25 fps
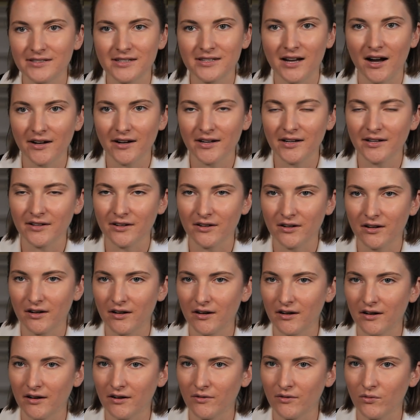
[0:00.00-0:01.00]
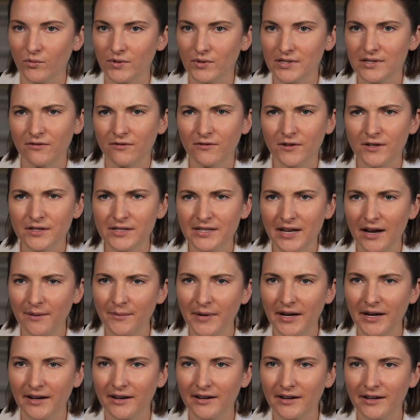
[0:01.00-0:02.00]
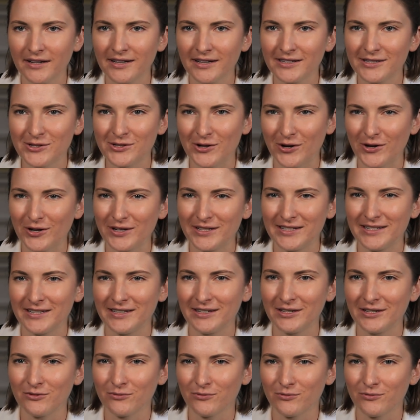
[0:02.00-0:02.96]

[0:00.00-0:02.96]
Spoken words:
Talking to her was the first time I started to